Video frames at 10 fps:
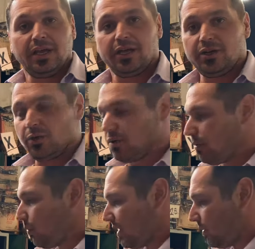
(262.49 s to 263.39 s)
in order
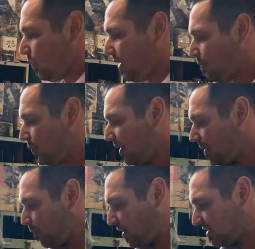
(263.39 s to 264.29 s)
when we
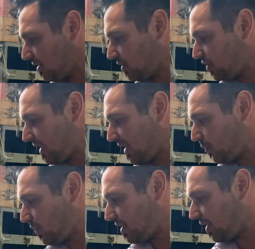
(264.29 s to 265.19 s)
puzzle it together
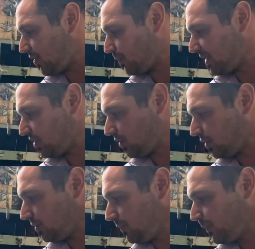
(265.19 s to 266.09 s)
with the other
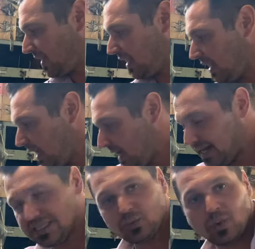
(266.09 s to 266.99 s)
material and
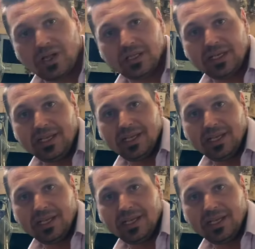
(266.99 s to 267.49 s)
it's welded,